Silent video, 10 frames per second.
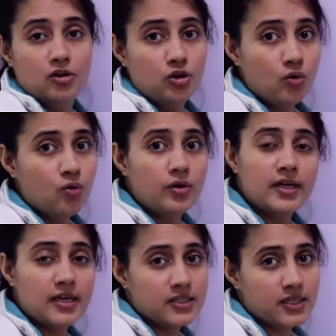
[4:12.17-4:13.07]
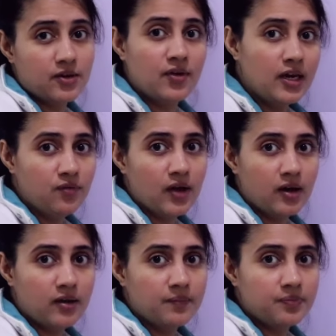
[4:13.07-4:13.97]
know DSA very
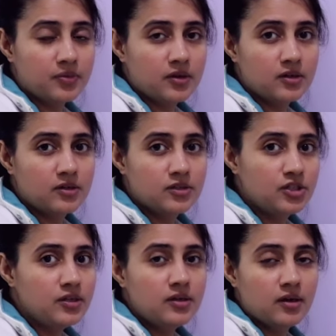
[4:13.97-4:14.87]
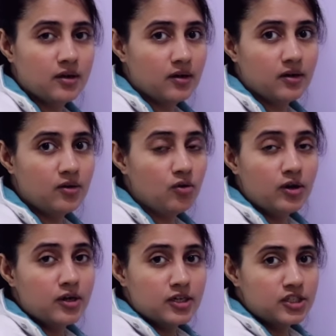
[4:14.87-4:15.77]
well. She
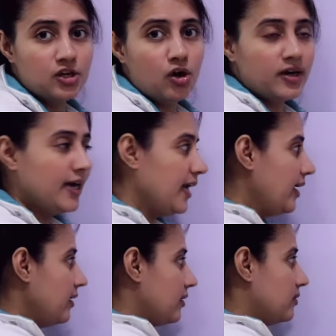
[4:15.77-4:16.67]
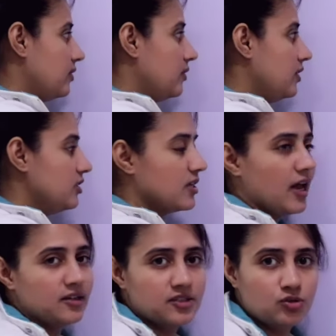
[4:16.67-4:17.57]
will not attend these
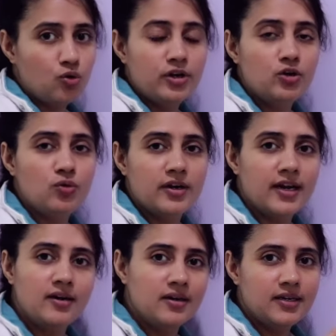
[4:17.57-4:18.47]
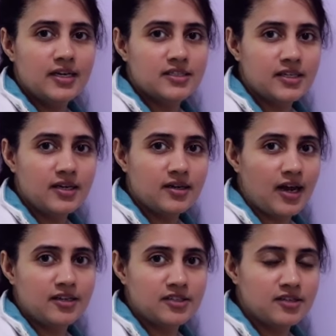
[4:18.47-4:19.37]
classes. No need to attend her DSA
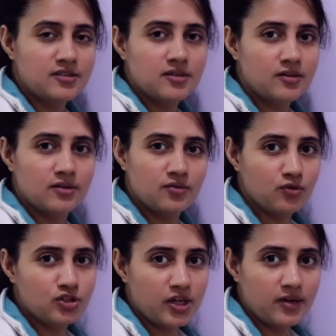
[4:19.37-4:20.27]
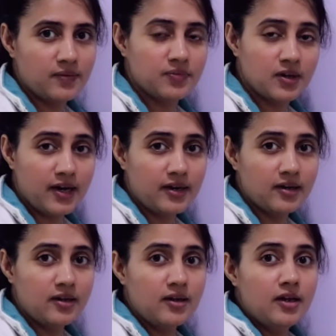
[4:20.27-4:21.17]
classes for Jenny,
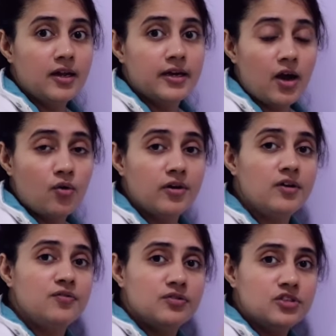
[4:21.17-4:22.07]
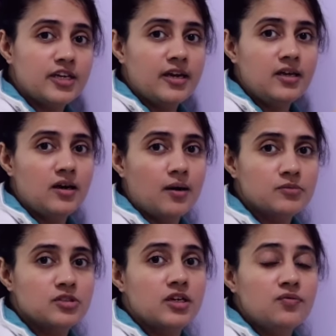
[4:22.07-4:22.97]
right? Now, if Jenny
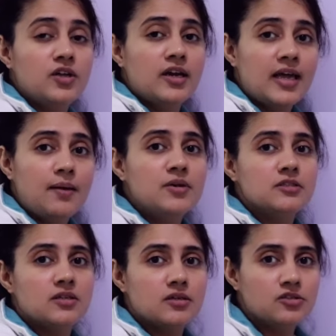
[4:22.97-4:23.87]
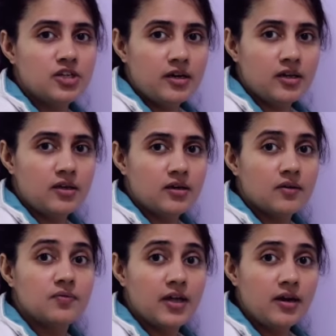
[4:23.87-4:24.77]
comes, if the name is
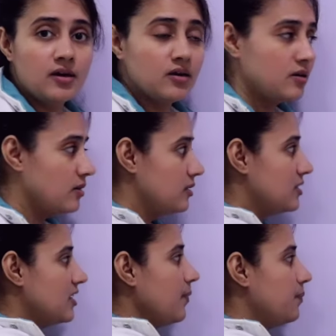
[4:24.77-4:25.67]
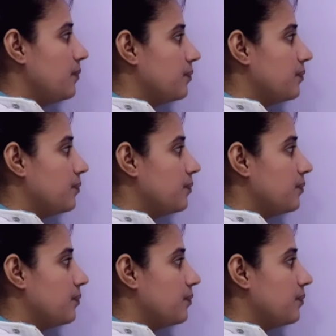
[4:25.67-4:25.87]
Jenny, then skip